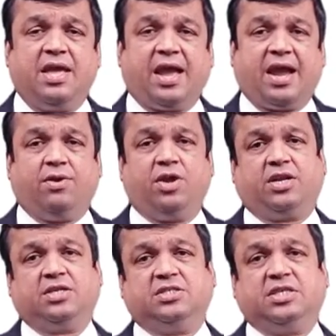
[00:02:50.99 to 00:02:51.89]
and it
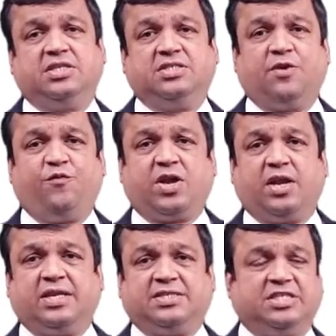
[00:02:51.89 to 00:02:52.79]
is
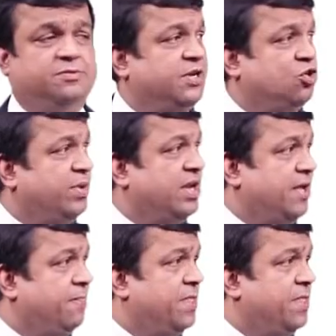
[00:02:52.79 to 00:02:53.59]
difficult assessment to be done.